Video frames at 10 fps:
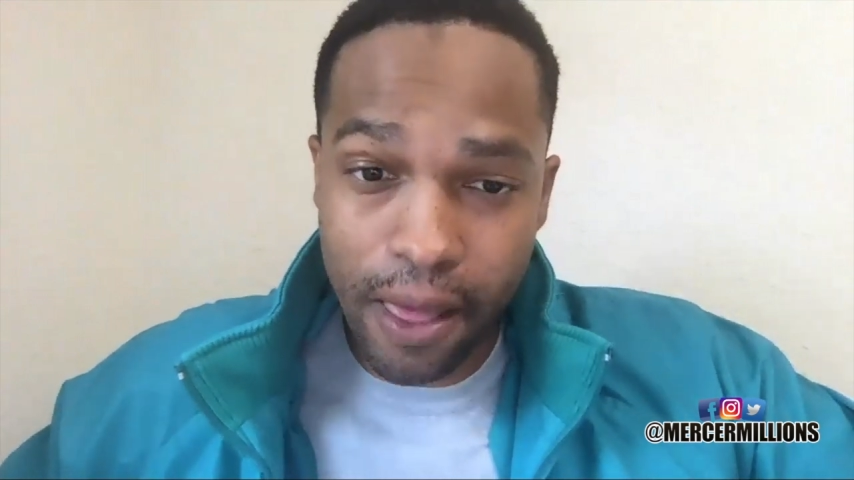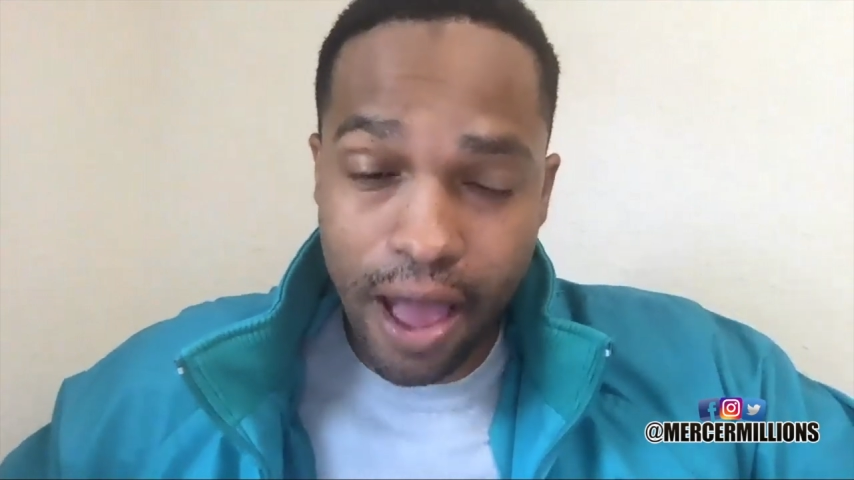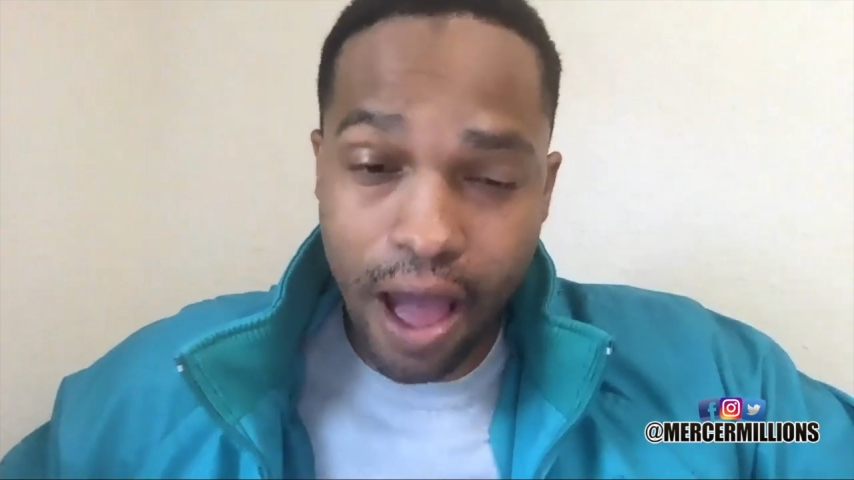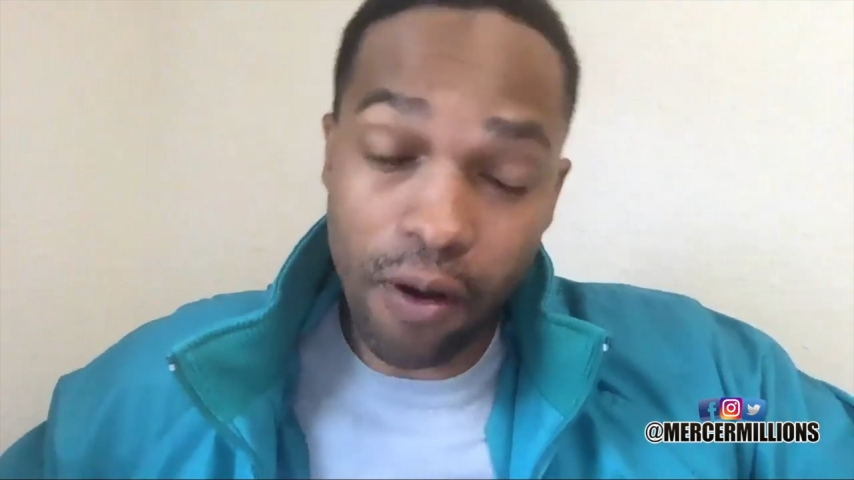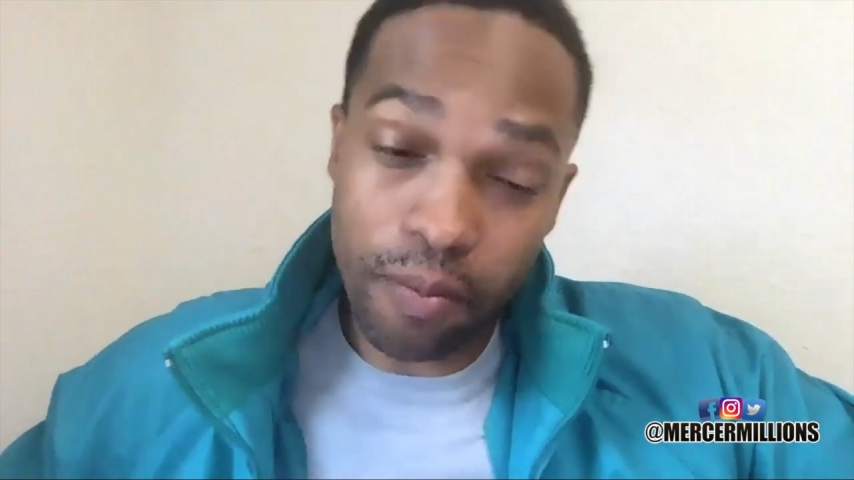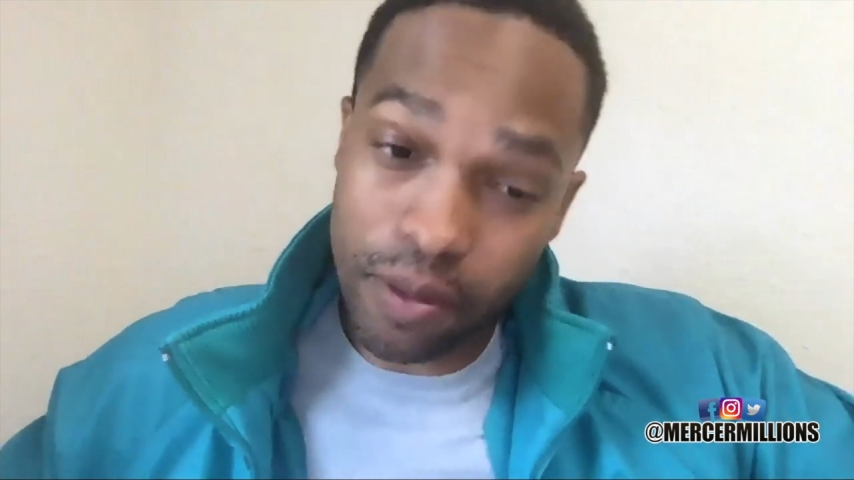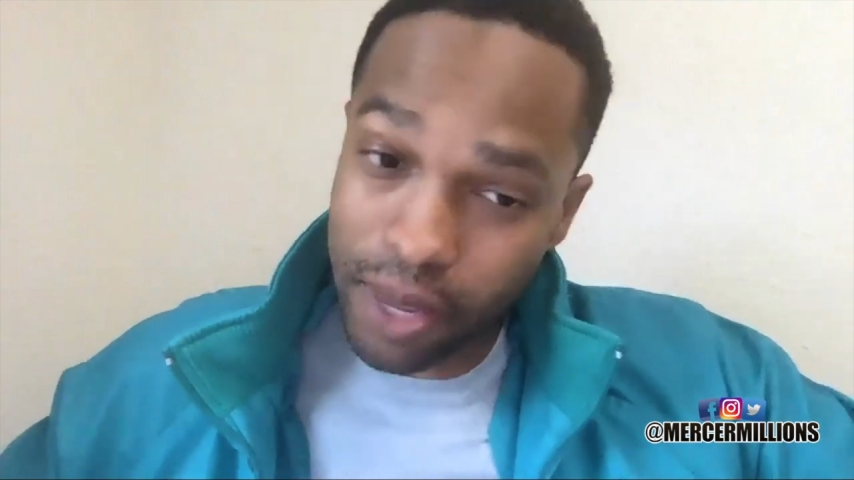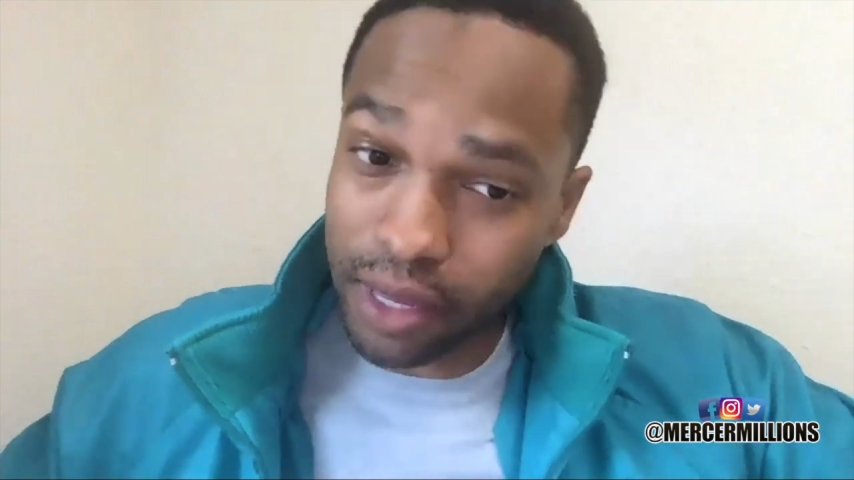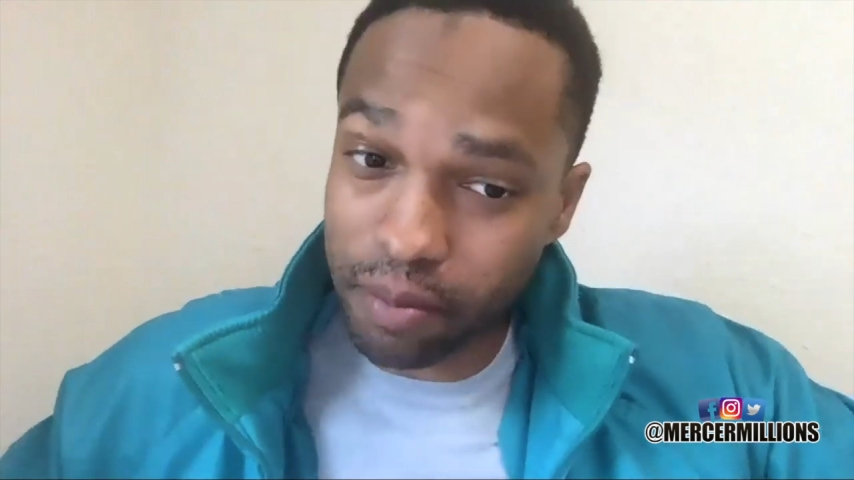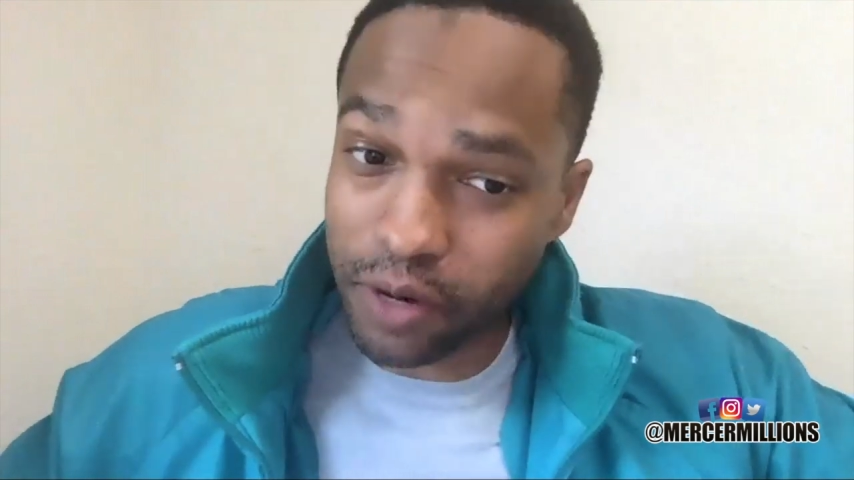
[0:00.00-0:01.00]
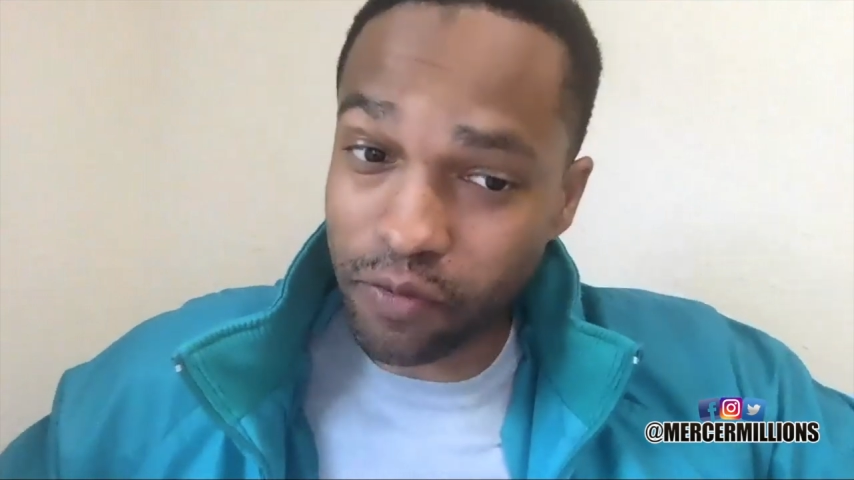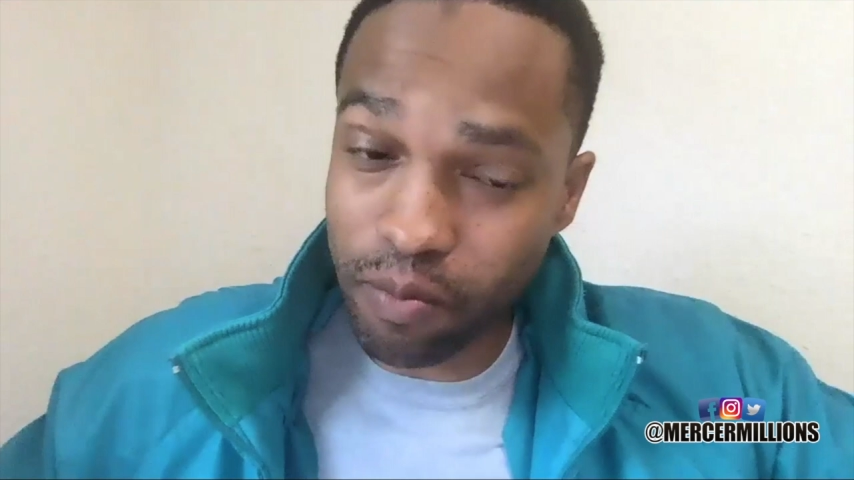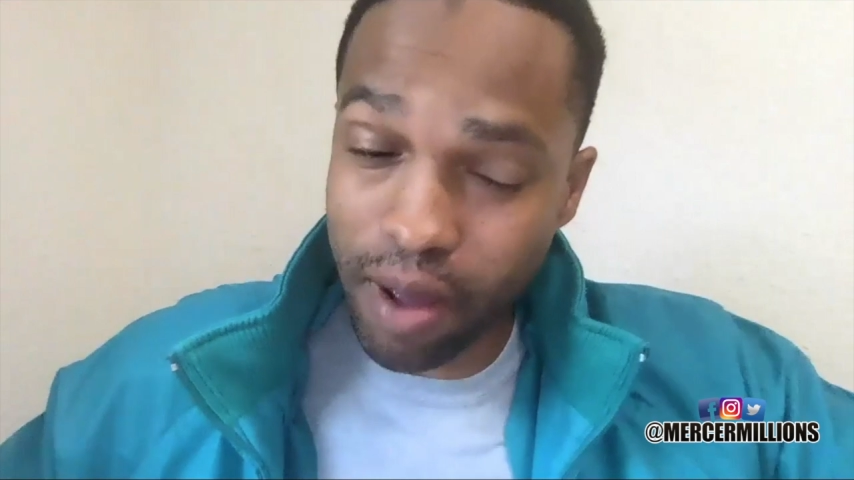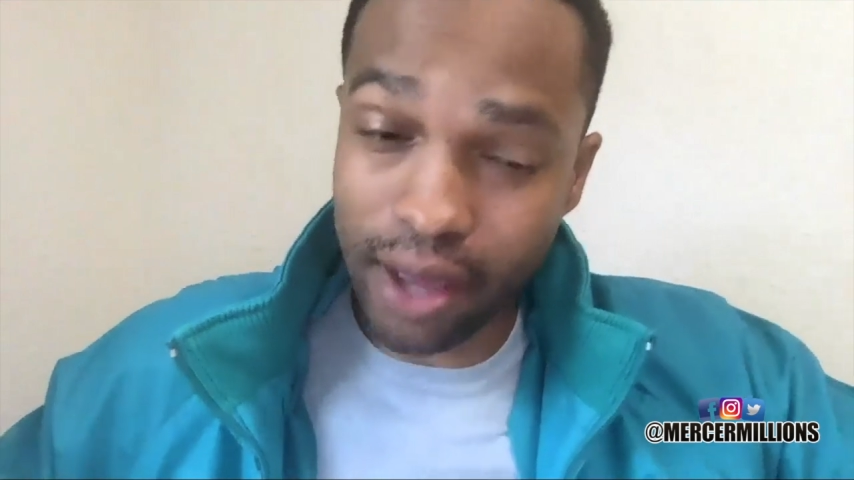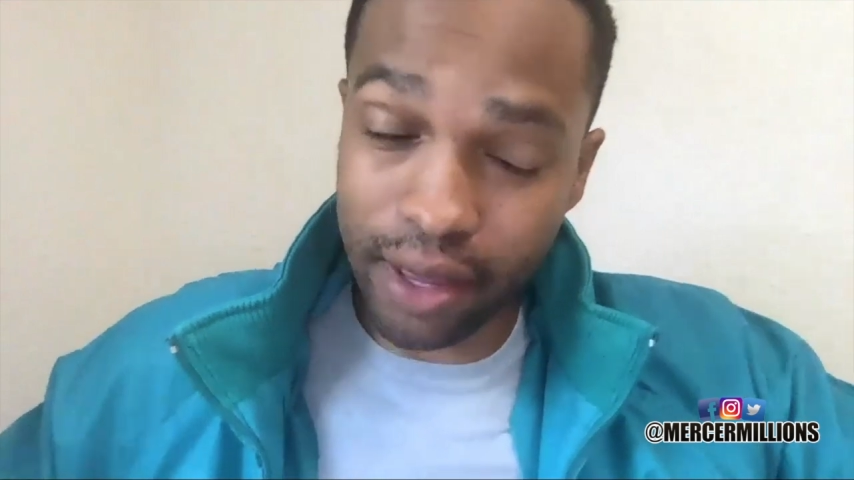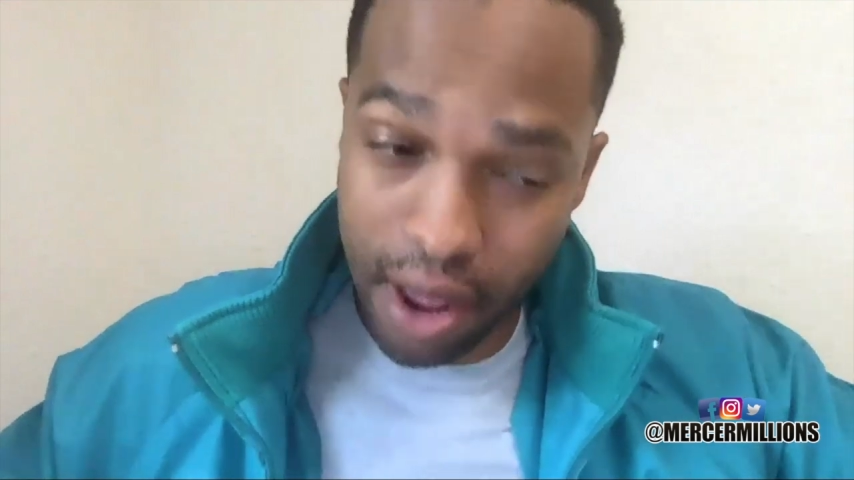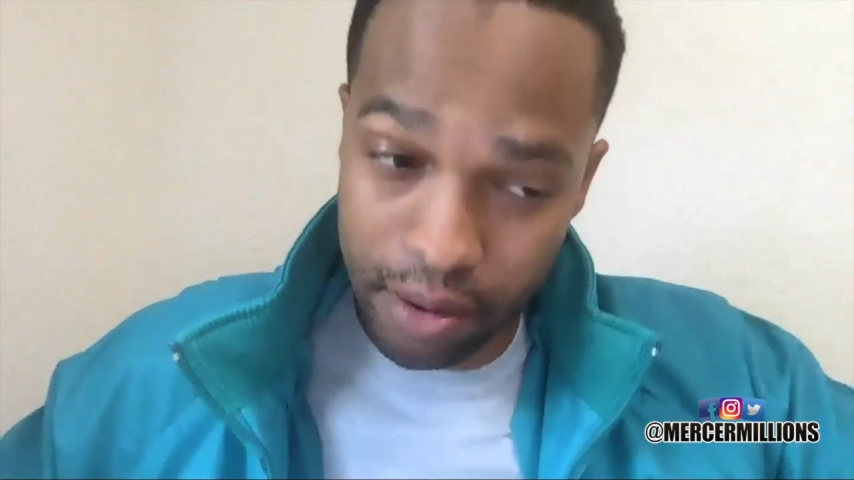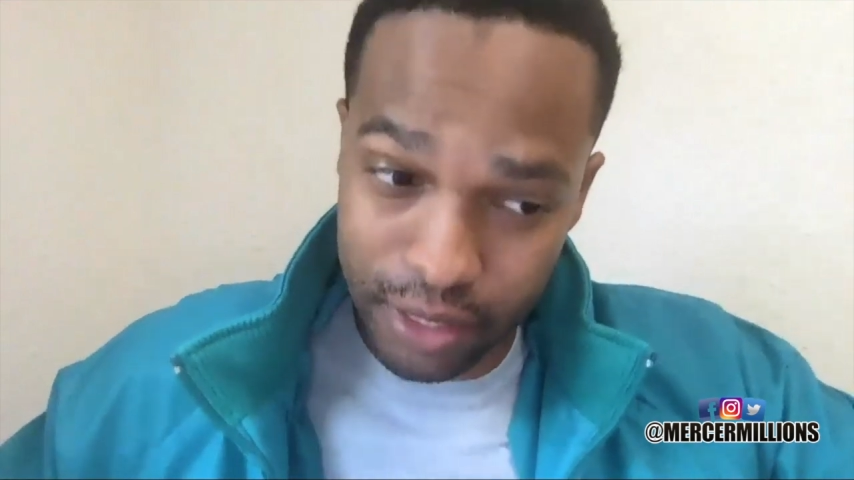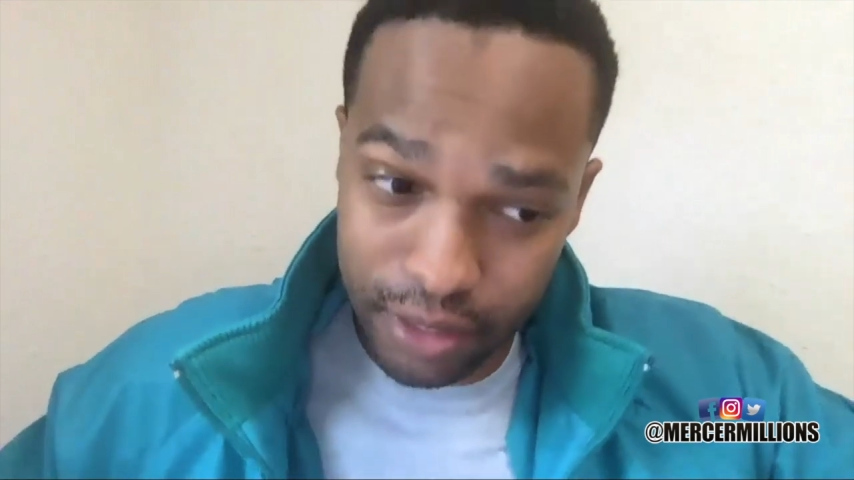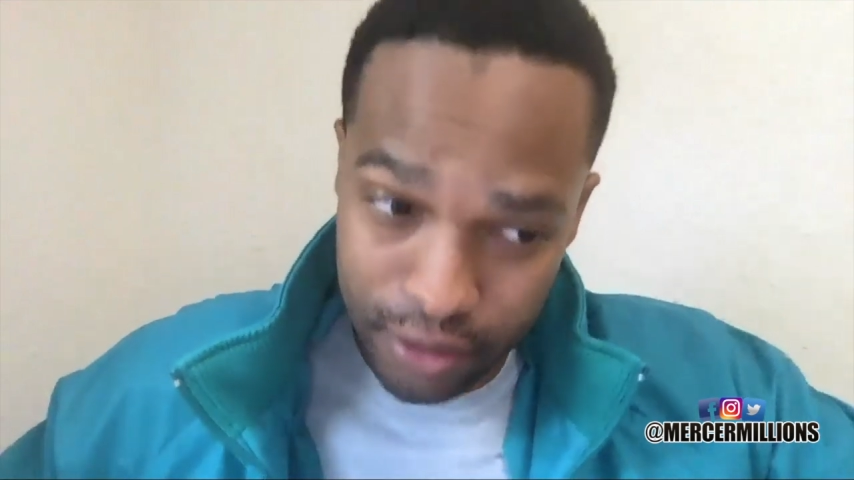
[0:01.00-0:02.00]
how I've been making money from pocket
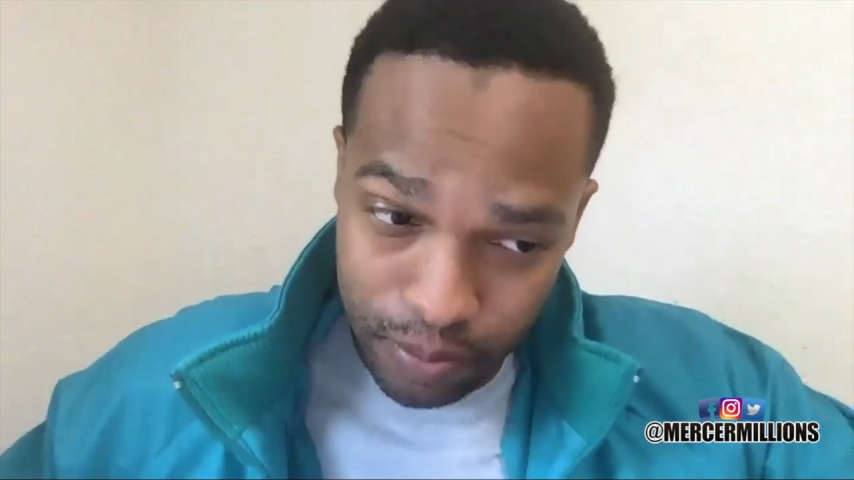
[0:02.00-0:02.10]
options,